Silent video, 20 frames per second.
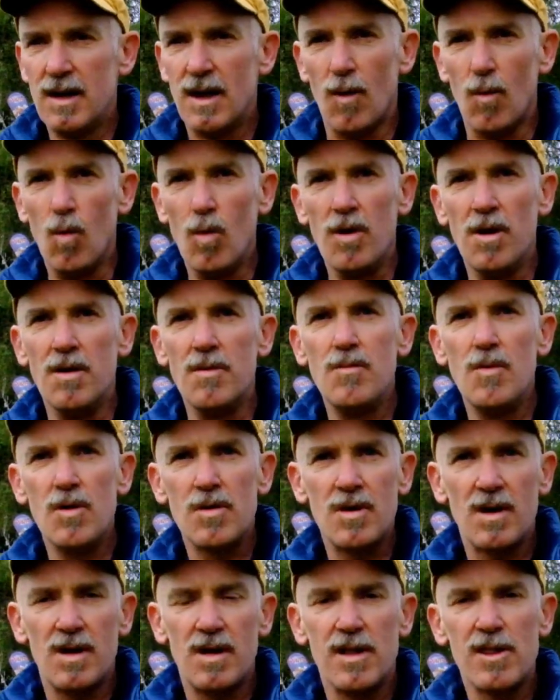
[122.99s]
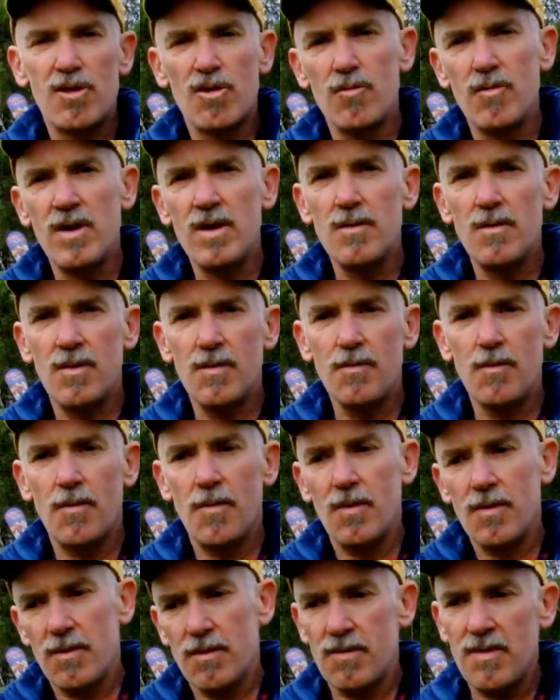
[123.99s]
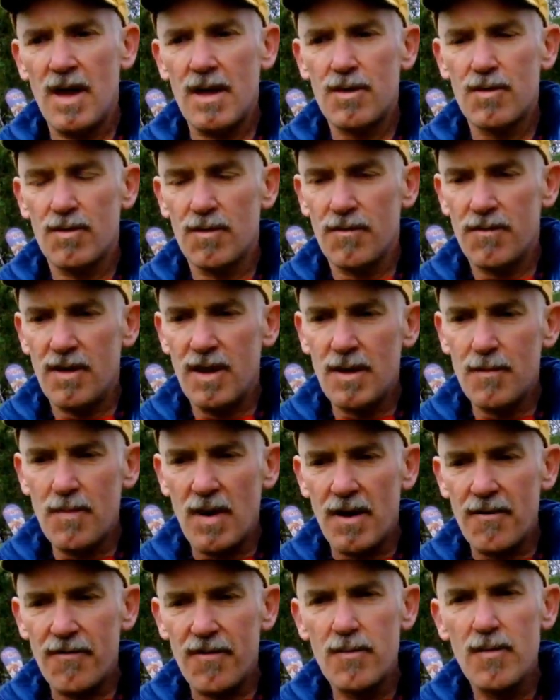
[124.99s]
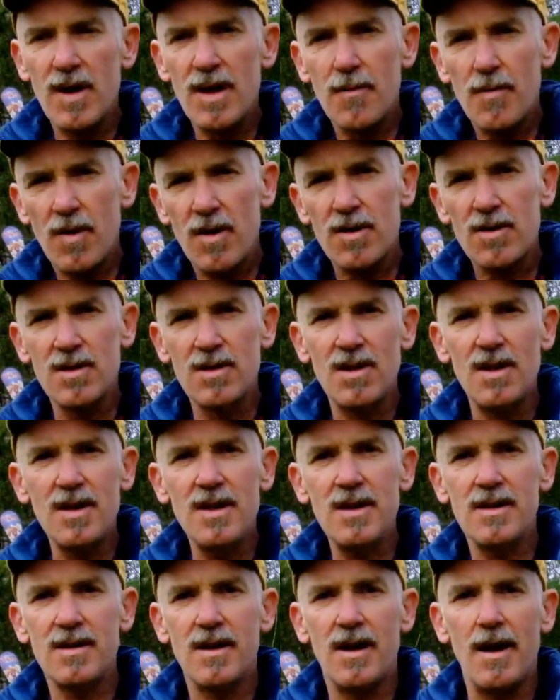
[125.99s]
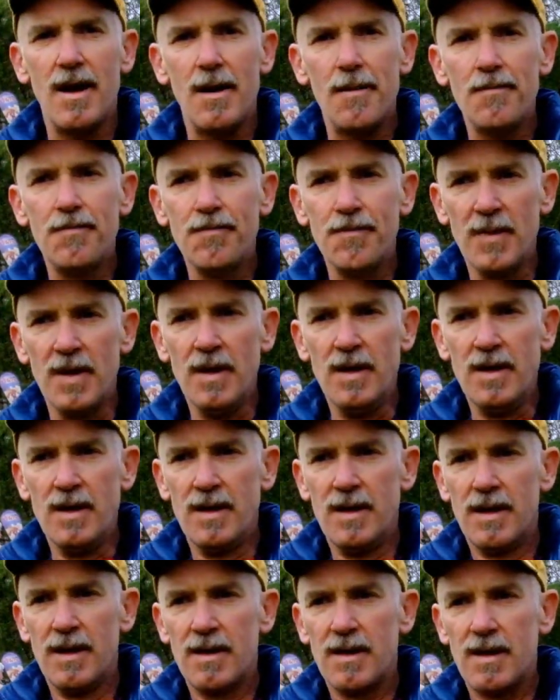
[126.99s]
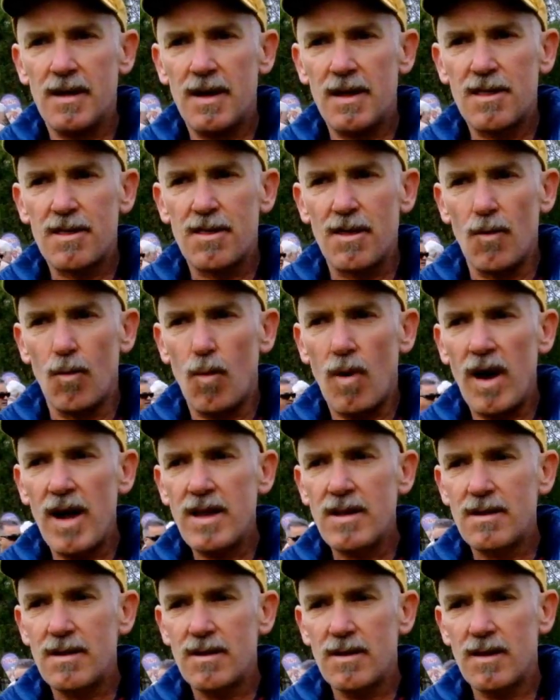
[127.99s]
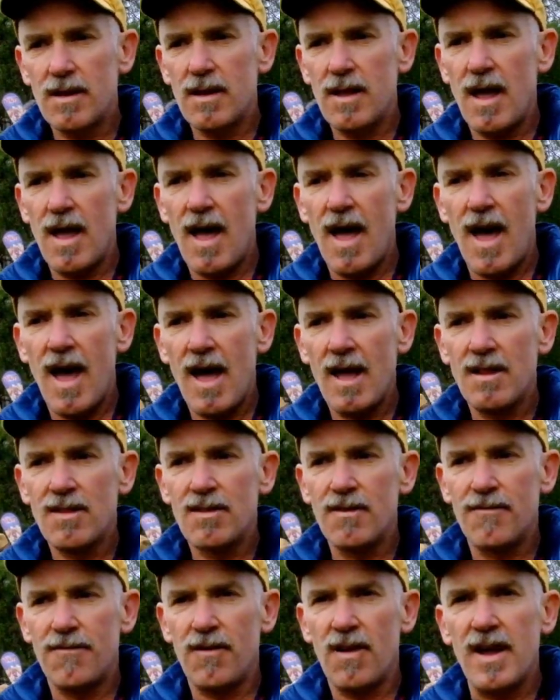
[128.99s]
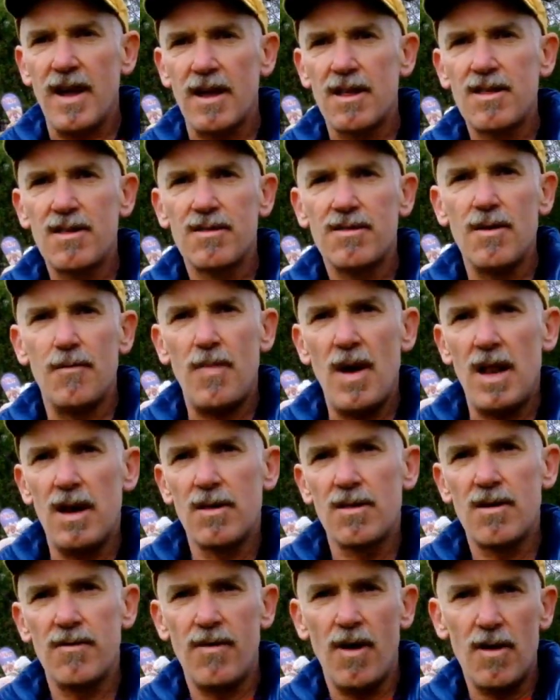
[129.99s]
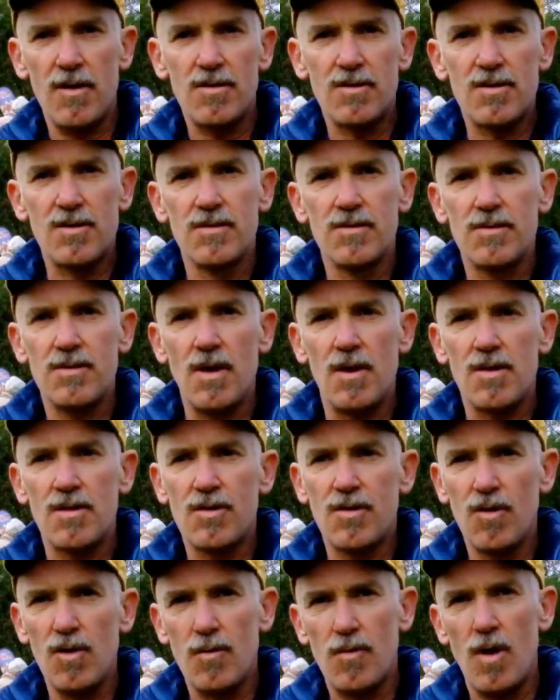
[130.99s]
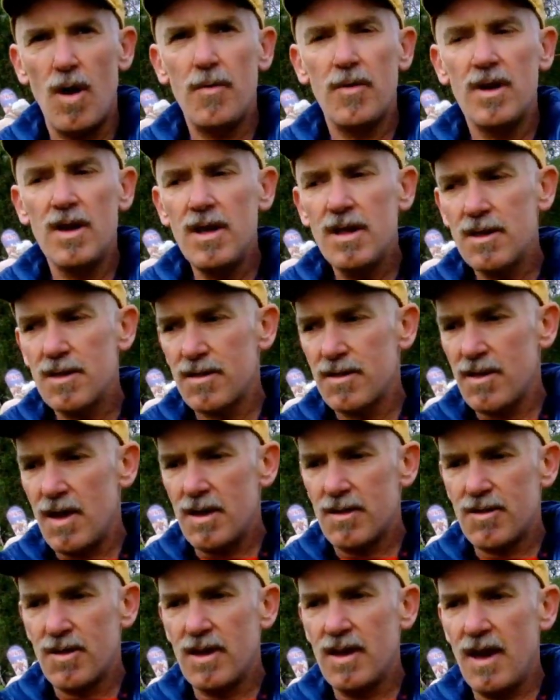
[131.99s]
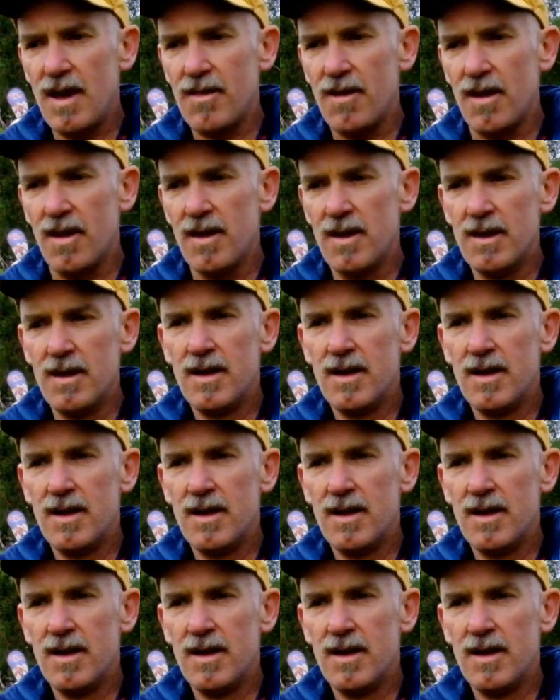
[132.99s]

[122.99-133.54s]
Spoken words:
wooden musical instrument, that sort of thing. But for me personally, it's the weight and the flex, the balance of those two properties that together